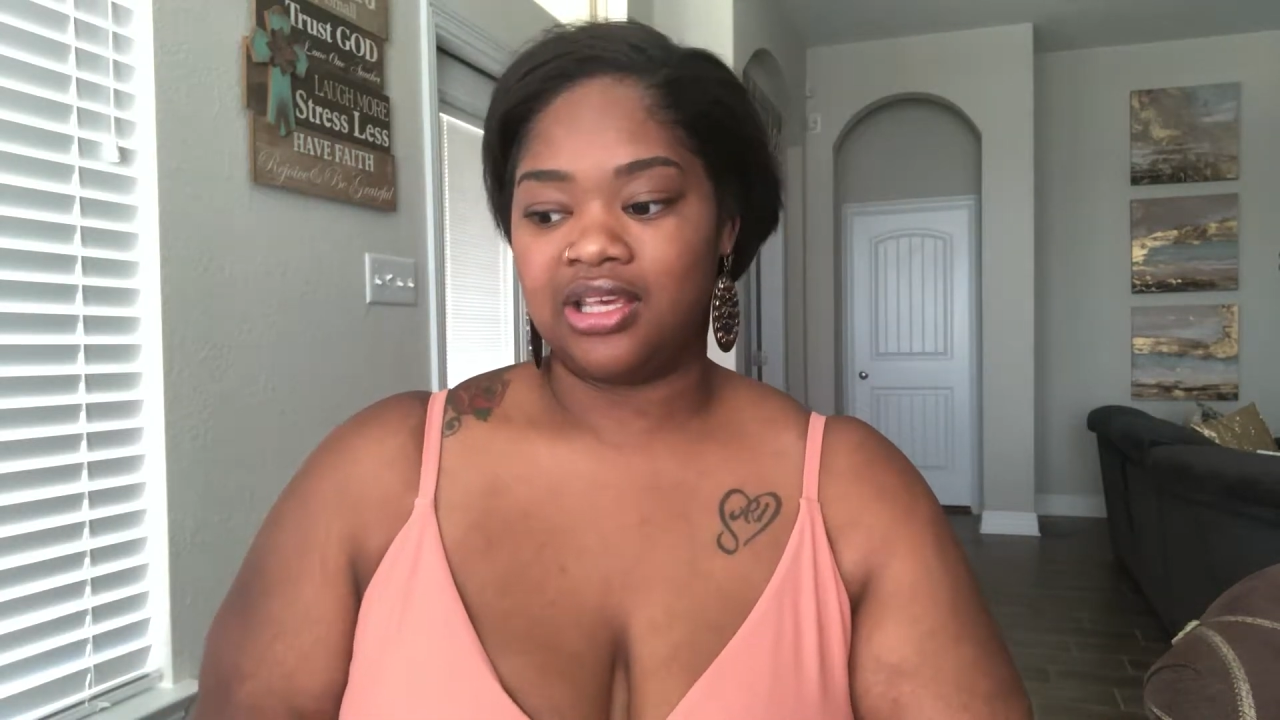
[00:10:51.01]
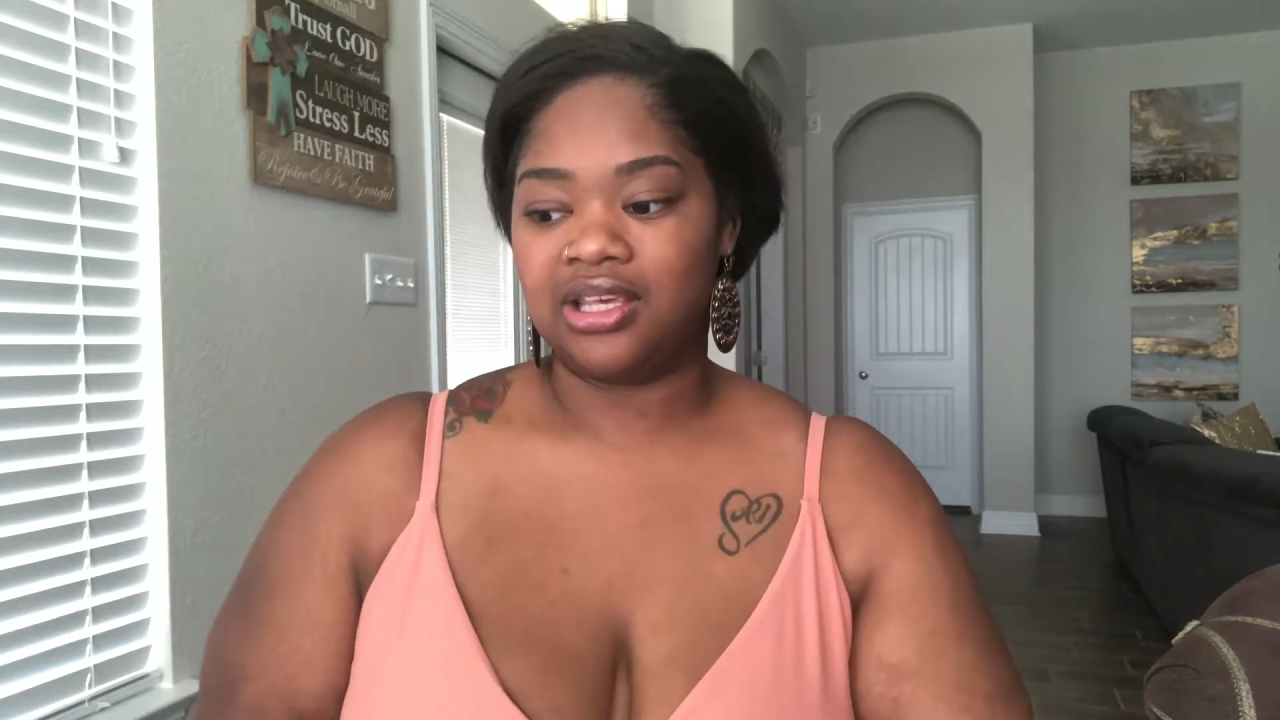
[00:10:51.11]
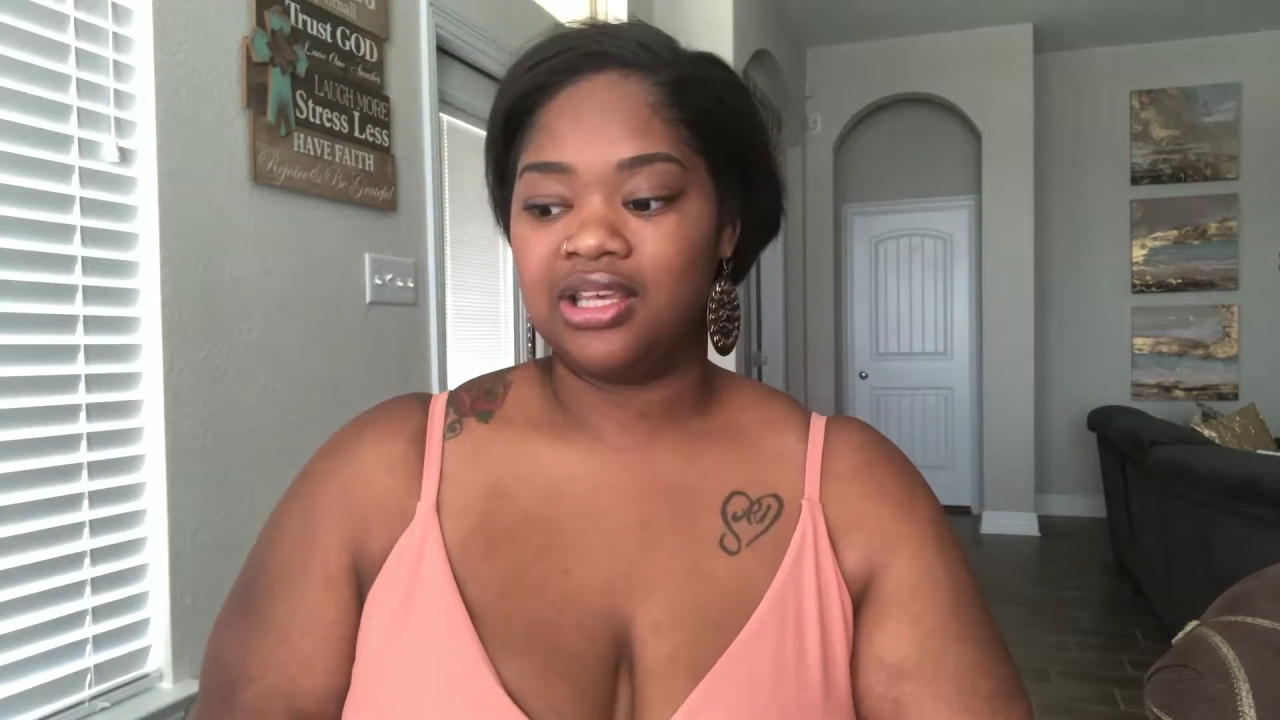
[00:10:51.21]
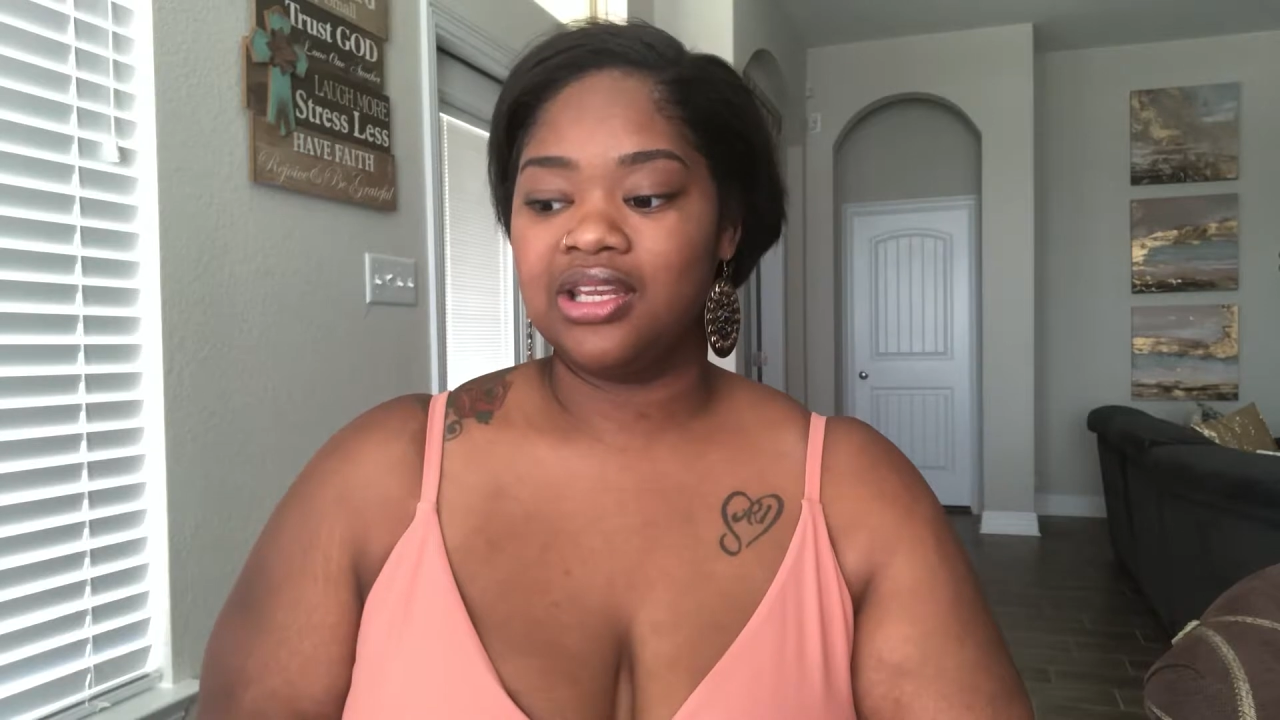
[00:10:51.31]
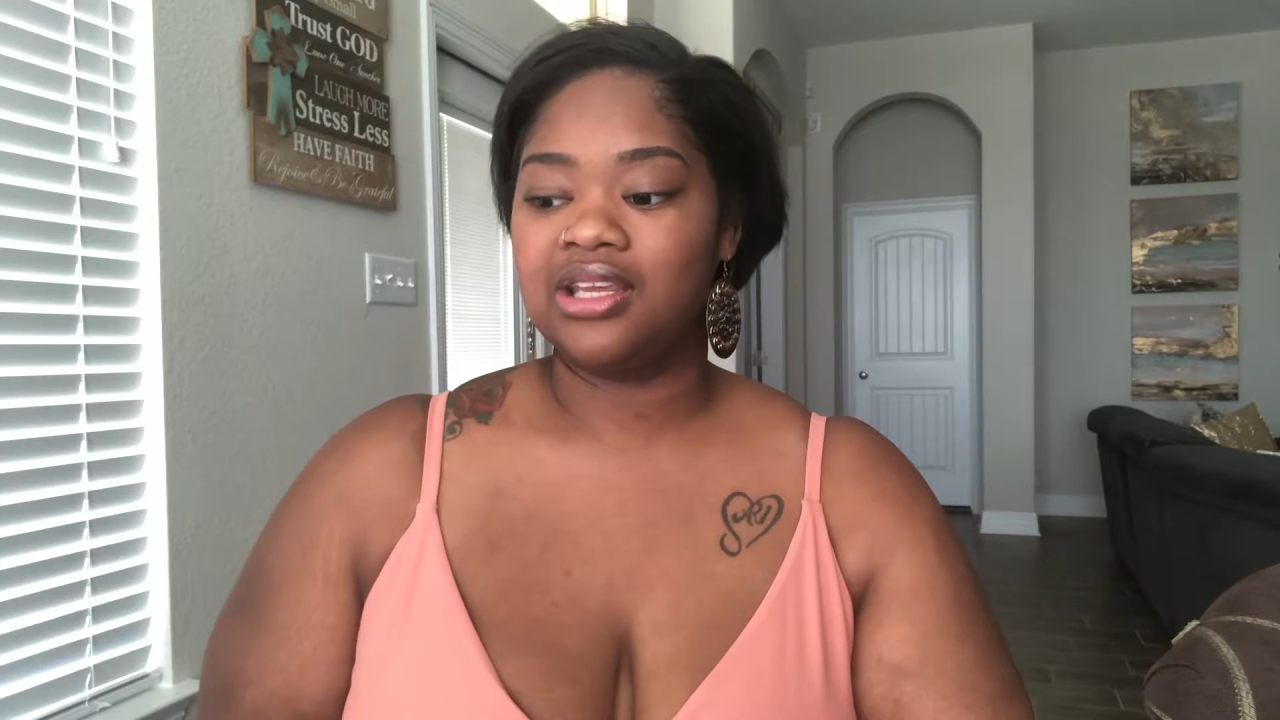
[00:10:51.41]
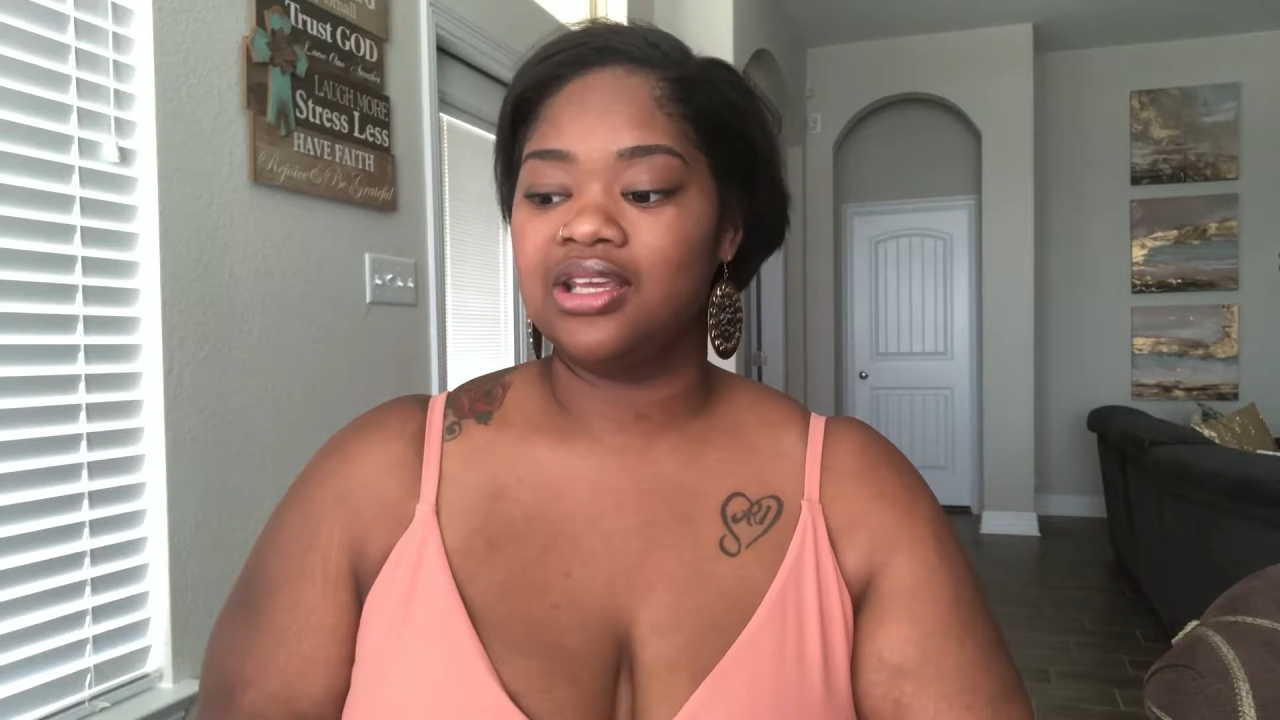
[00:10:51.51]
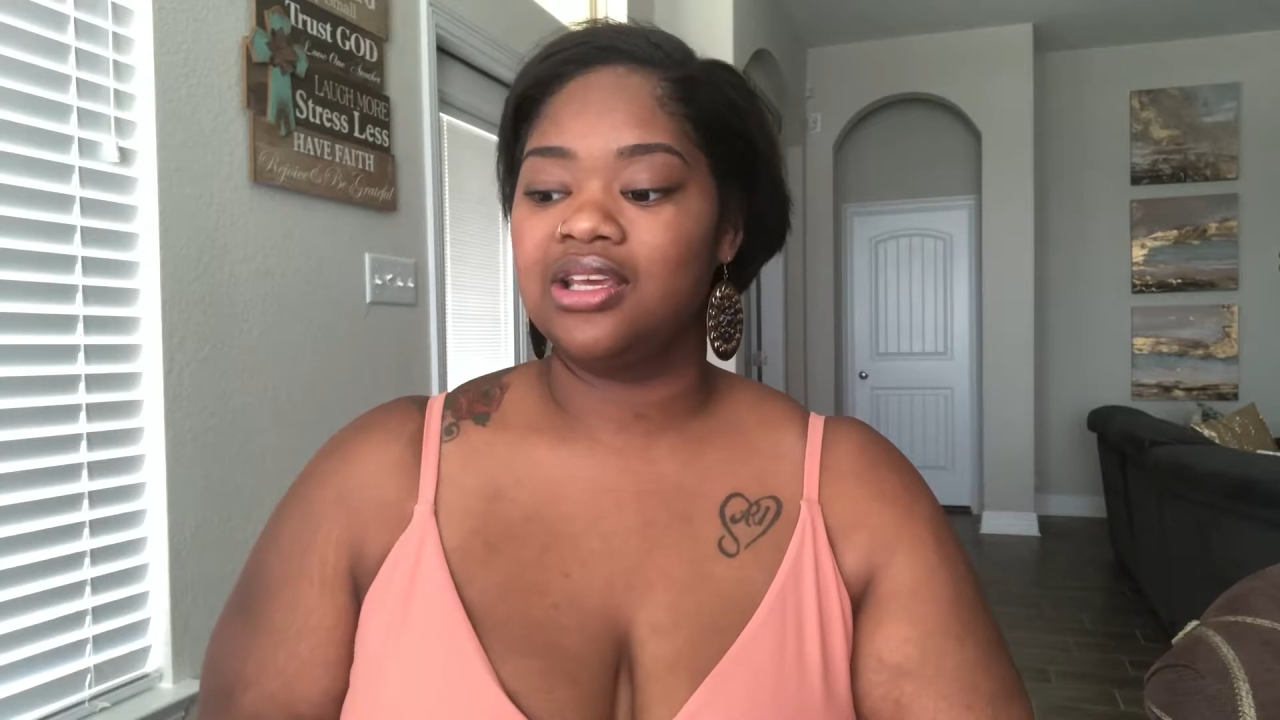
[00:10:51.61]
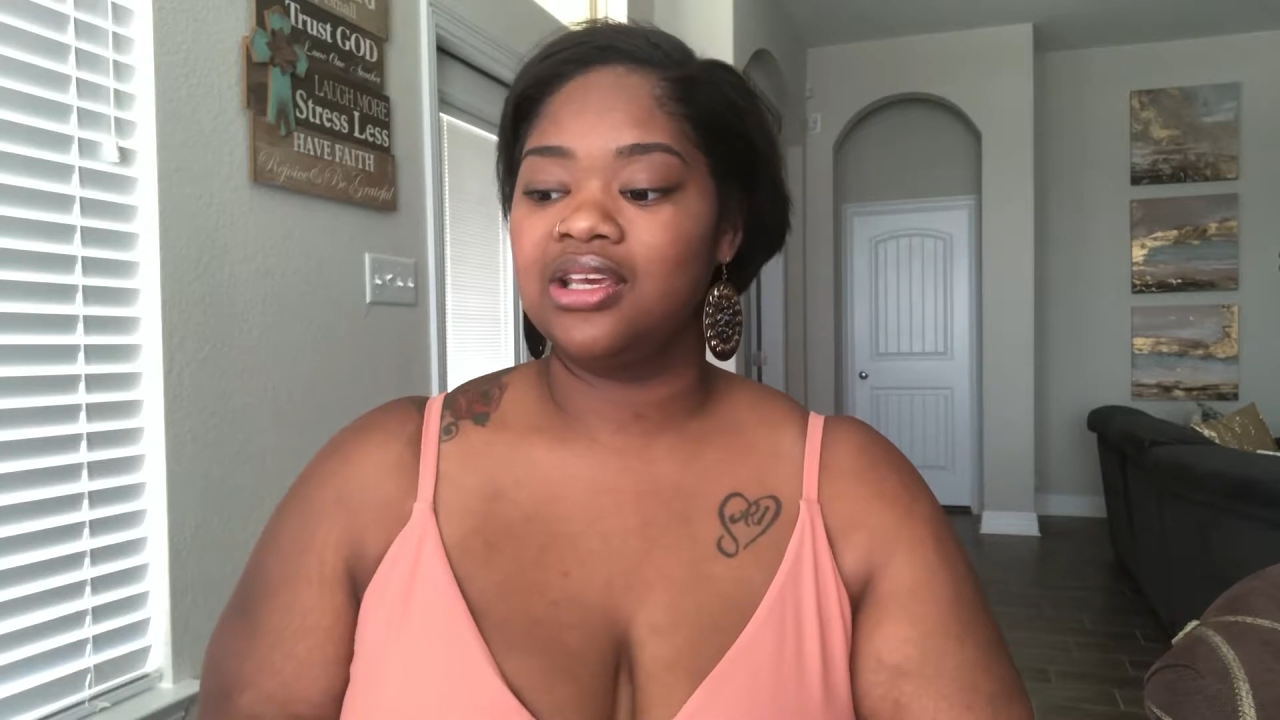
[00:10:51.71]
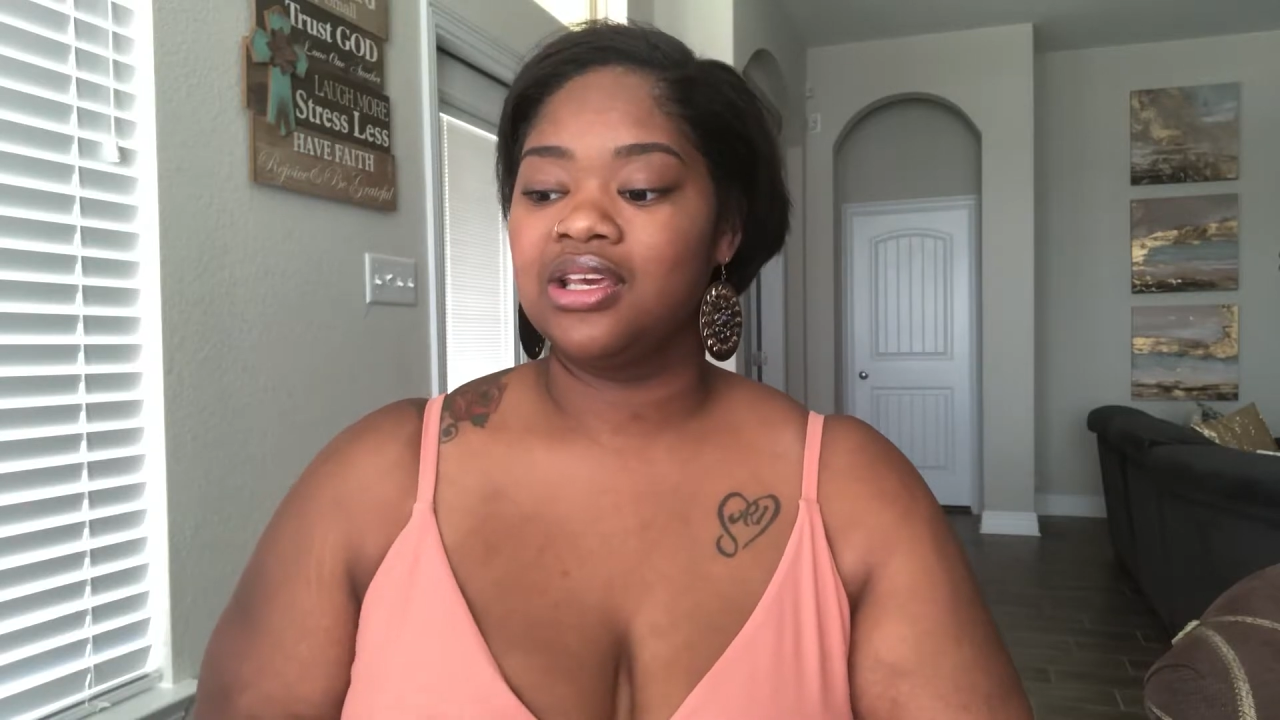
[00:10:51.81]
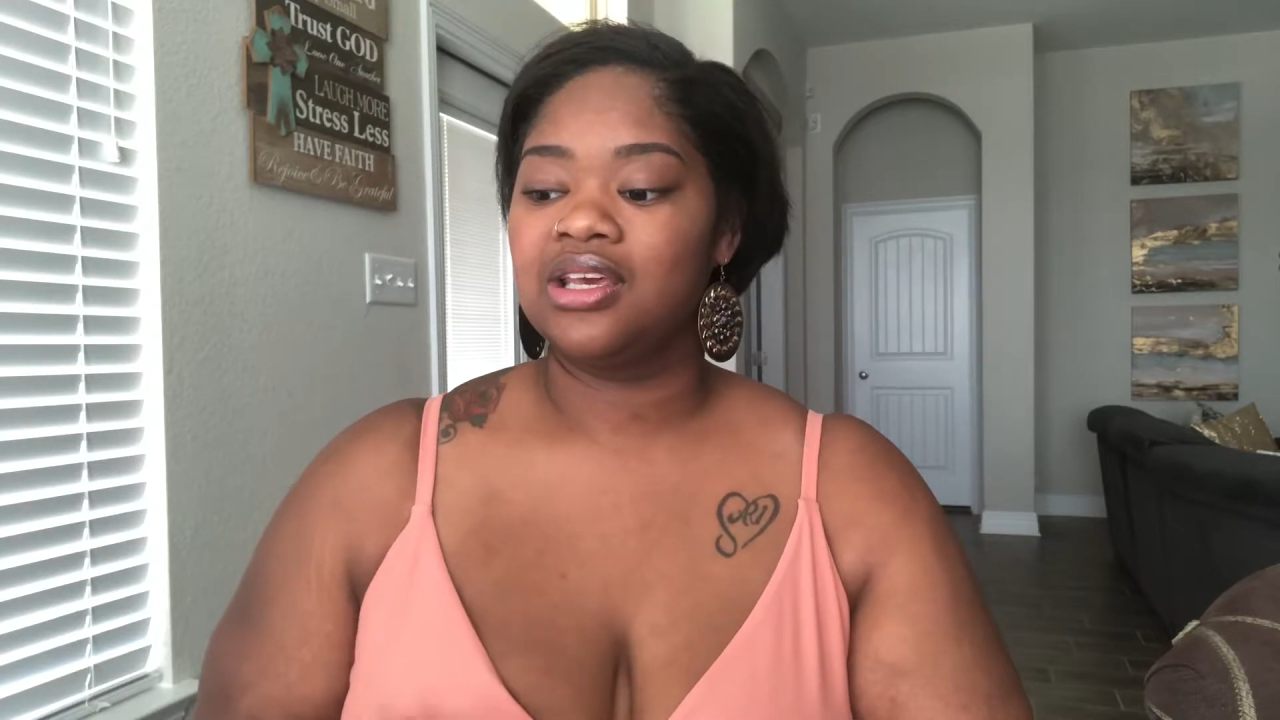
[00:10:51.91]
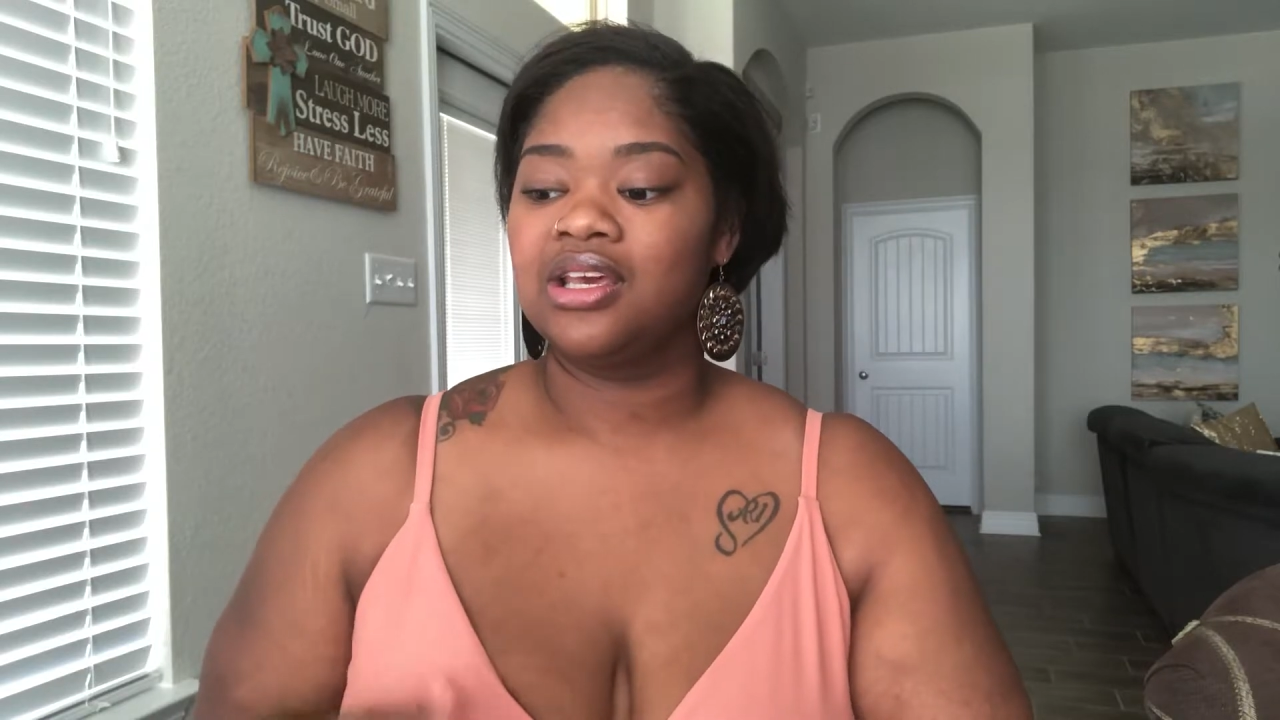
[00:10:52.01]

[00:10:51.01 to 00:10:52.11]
Eating,